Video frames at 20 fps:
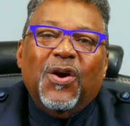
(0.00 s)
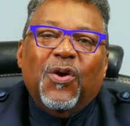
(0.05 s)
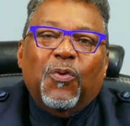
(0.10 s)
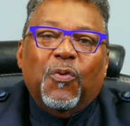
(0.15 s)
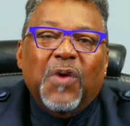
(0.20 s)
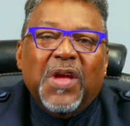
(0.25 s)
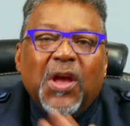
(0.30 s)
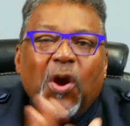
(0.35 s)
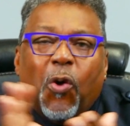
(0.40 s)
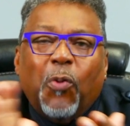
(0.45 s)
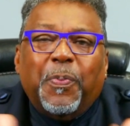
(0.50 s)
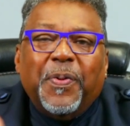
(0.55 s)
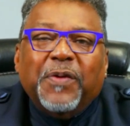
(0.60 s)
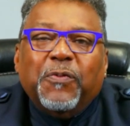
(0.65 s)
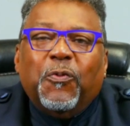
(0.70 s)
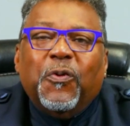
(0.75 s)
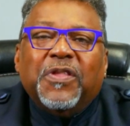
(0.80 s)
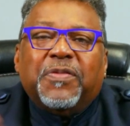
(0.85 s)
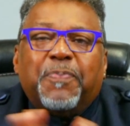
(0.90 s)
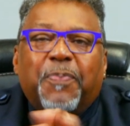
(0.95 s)
We
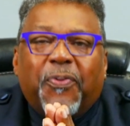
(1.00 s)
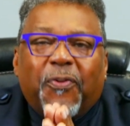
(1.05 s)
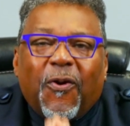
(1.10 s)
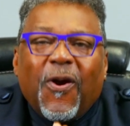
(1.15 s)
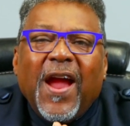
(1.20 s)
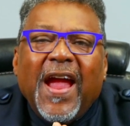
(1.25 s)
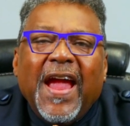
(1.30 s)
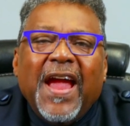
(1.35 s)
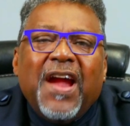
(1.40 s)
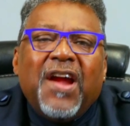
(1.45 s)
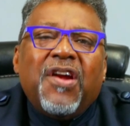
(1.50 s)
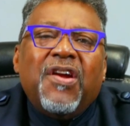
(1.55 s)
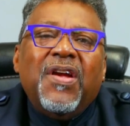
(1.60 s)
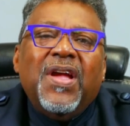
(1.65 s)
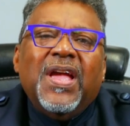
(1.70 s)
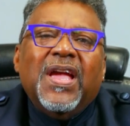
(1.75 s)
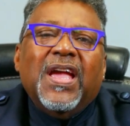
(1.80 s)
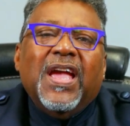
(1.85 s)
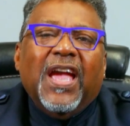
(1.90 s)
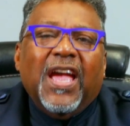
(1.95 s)
open with prayer
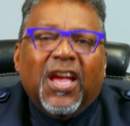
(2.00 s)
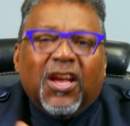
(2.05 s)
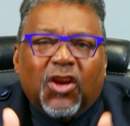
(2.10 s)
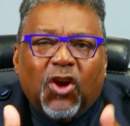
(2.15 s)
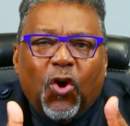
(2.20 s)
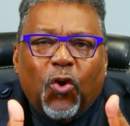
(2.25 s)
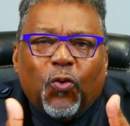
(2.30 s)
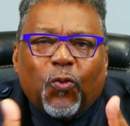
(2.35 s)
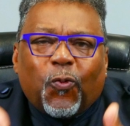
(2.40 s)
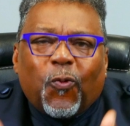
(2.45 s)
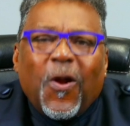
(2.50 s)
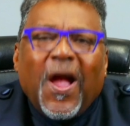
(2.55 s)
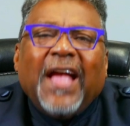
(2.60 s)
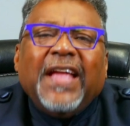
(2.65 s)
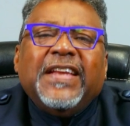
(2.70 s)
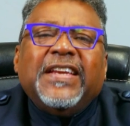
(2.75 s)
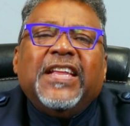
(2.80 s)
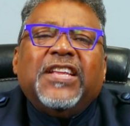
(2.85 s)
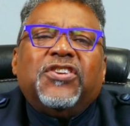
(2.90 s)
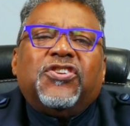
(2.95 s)
and go
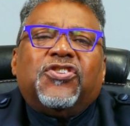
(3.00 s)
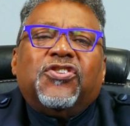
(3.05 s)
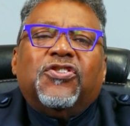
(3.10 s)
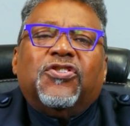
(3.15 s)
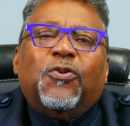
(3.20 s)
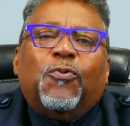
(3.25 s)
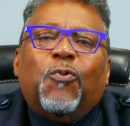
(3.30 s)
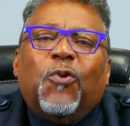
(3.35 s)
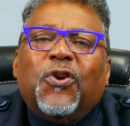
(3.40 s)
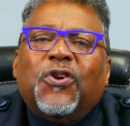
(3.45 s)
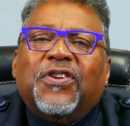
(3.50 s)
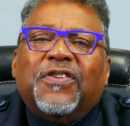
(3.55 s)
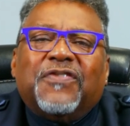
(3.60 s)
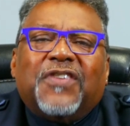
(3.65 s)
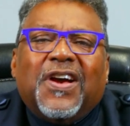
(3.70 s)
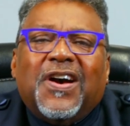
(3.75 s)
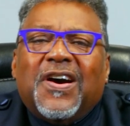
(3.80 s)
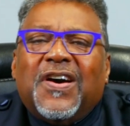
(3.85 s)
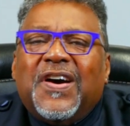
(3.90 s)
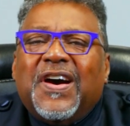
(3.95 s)
right into the Word of
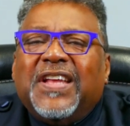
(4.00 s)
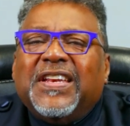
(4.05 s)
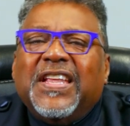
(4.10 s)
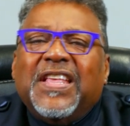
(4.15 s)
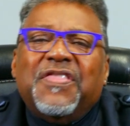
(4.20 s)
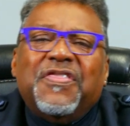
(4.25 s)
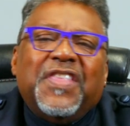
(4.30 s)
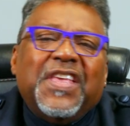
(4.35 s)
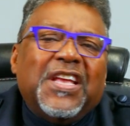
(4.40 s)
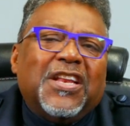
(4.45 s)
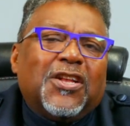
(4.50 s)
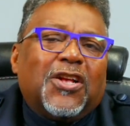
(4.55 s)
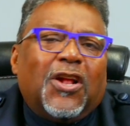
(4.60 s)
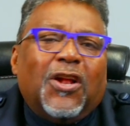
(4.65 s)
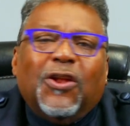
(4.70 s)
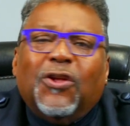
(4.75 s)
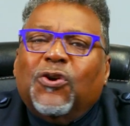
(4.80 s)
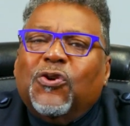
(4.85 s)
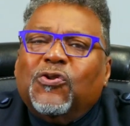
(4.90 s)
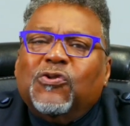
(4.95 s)
God and then
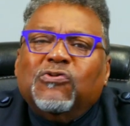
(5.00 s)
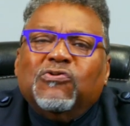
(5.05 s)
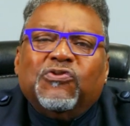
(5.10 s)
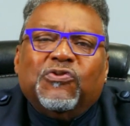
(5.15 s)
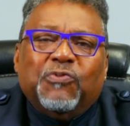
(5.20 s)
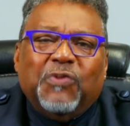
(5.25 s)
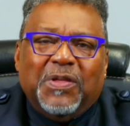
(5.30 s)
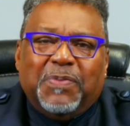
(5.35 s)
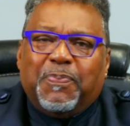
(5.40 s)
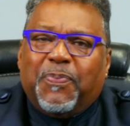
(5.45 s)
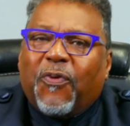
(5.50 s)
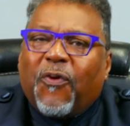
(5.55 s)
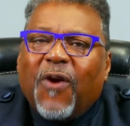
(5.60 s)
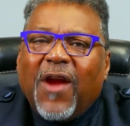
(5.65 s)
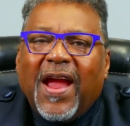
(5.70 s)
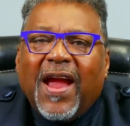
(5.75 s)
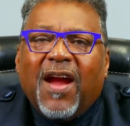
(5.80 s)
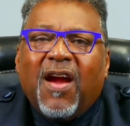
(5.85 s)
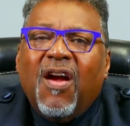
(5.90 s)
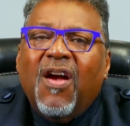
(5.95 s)
close with
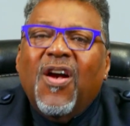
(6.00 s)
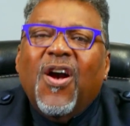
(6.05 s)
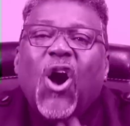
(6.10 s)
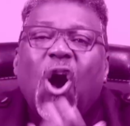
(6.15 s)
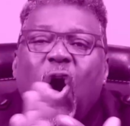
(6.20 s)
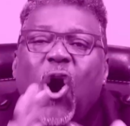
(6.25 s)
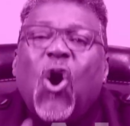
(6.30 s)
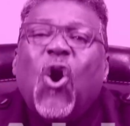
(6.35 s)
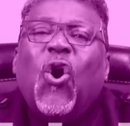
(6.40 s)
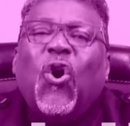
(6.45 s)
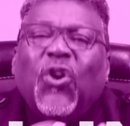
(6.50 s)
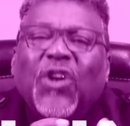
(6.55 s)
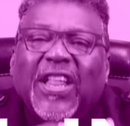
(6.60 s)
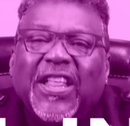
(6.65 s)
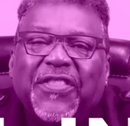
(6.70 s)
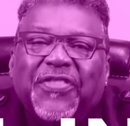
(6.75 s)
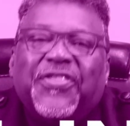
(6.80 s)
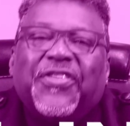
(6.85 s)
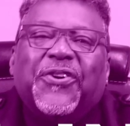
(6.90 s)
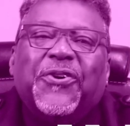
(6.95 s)
prayer all
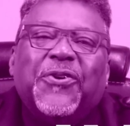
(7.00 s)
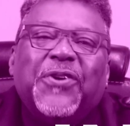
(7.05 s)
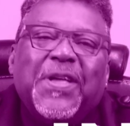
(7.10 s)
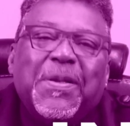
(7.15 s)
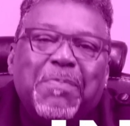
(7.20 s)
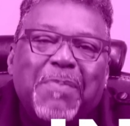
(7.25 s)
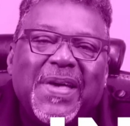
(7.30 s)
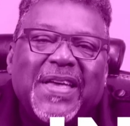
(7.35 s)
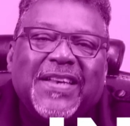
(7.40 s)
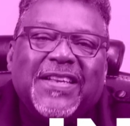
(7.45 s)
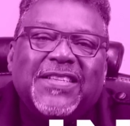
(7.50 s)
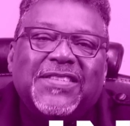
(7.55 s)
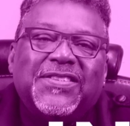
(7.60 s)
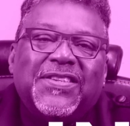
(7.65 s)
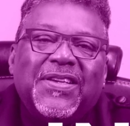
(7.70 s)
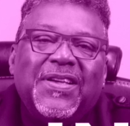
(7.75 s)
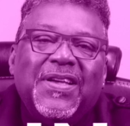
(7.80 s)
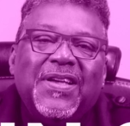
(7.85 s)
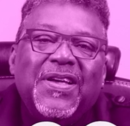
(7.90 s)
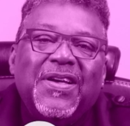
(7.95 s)
in 30
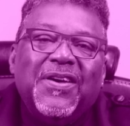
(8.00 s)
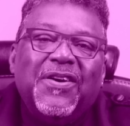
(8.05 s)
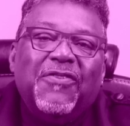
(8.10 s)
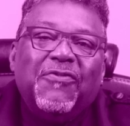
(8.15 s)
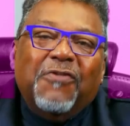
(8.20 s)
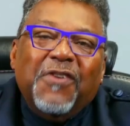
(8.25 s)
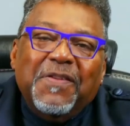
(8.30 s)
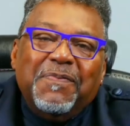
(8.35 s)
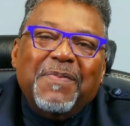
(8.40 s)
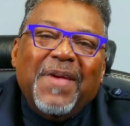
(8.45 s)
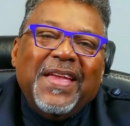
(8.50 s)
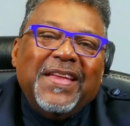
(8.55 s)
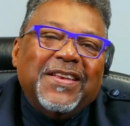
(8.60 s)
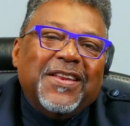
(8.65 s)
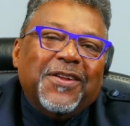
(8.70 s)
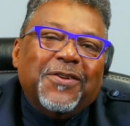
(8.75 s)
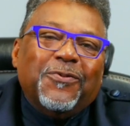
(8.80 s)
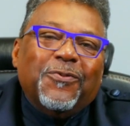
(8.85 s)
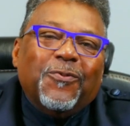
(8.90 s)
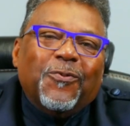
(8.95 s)
minutes. We made
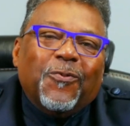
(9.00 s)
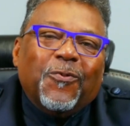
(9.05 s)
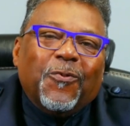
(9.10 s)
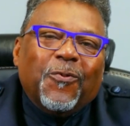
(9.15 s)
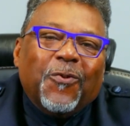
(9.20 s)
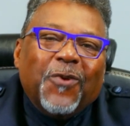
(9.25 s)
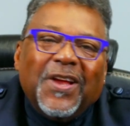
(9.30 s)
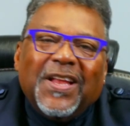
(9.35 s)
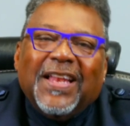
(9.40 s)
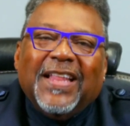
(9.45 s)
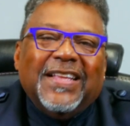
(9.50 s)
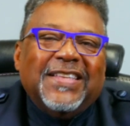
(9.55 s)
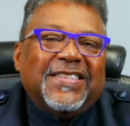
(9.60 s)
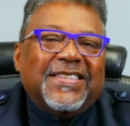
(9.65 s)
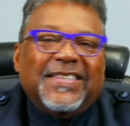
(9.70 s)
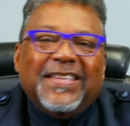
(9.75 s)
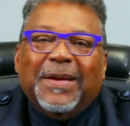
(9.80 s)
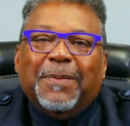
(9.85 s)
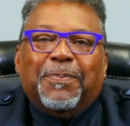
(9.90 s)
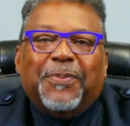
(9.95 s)
it really
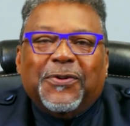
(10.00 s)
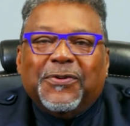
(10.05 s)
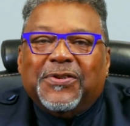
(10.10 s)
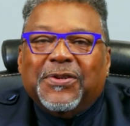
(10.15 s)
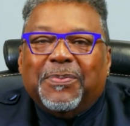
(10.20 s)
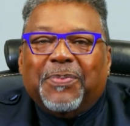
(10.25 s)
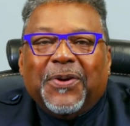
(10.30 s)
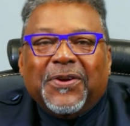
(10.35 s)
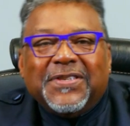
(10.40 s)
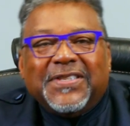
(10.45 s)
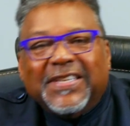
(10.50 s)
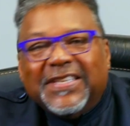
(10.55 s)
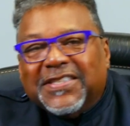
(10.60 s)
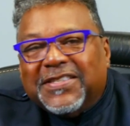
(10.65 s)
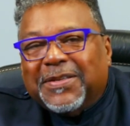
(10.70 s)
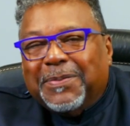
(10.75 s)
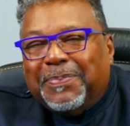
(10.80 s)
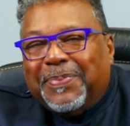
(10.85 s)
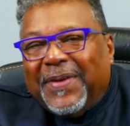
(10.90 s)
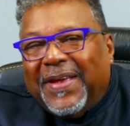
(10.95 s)
simple to
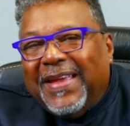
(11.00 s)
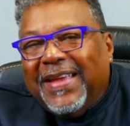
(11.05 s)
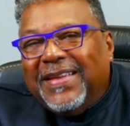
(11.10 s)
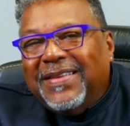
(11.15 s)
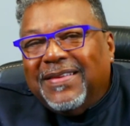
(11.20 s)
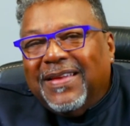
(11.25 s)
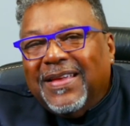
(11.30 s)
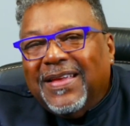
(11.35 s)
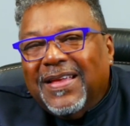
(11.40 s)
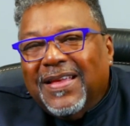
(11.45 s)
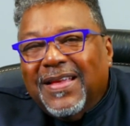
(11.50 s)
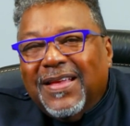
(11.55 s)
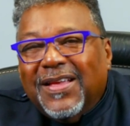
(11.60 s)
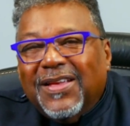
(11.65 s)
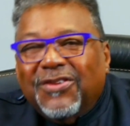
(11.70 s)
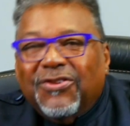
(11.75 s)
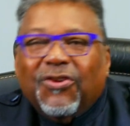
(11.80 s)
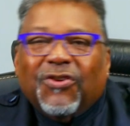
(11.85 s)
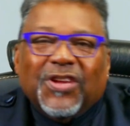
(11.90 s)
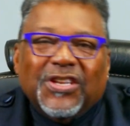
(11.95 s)
participate.
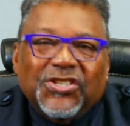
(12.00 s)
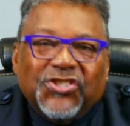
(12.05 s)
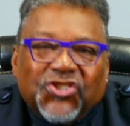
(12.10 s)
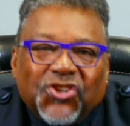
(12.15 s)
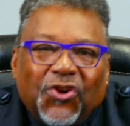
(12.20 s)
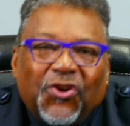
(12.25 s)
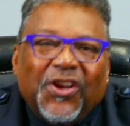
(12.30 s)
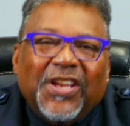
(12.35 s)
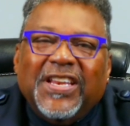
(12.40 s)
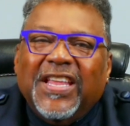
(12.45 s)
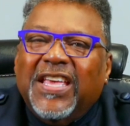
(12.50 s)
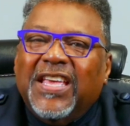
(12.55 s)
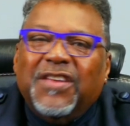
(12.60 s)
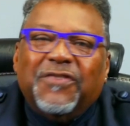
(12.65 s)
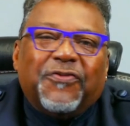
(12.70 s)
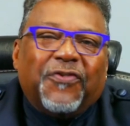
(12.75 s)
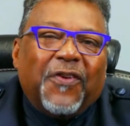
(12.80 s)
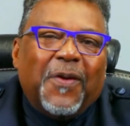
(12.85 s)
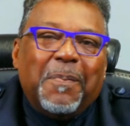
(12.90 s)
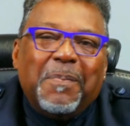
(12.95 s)
You can join
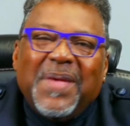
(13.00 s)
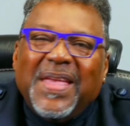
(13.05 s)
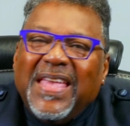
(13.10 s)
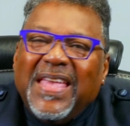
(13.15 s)
in from